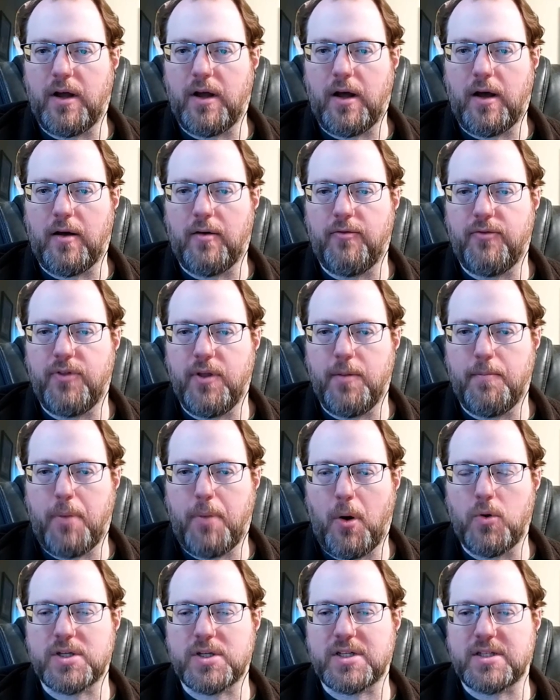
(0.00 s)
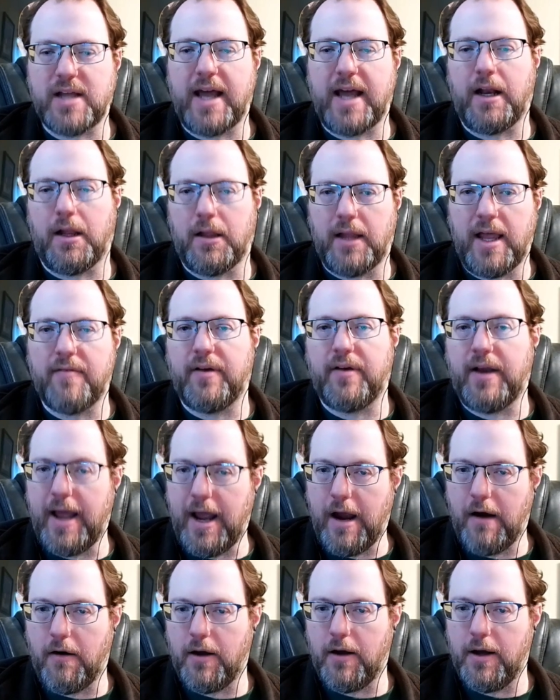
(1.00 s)
of the post 9/11
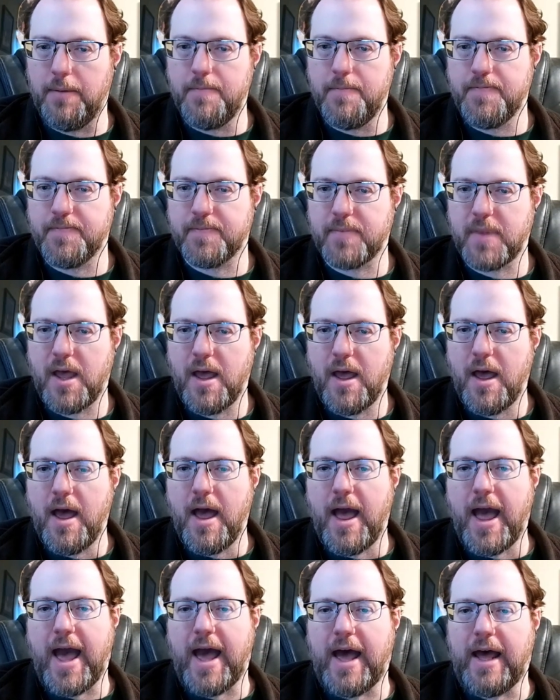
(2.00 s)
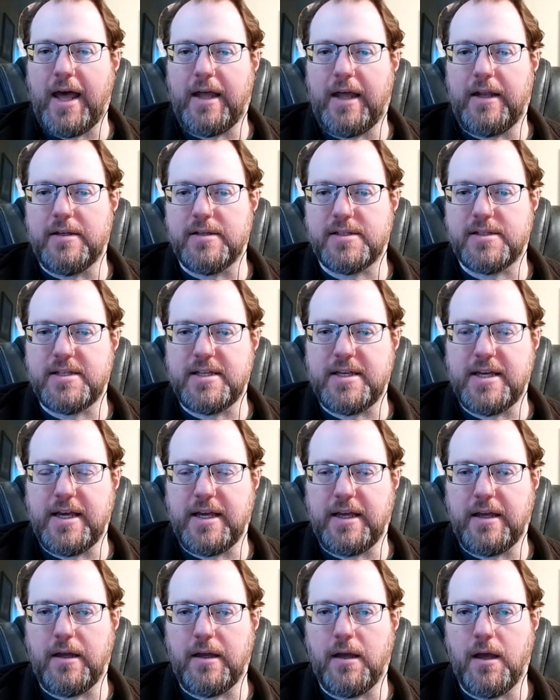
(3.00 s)
era and
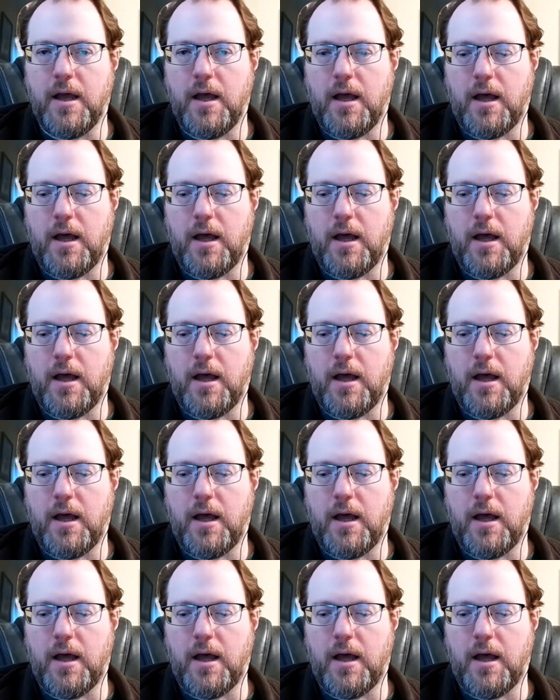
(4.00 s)
seeing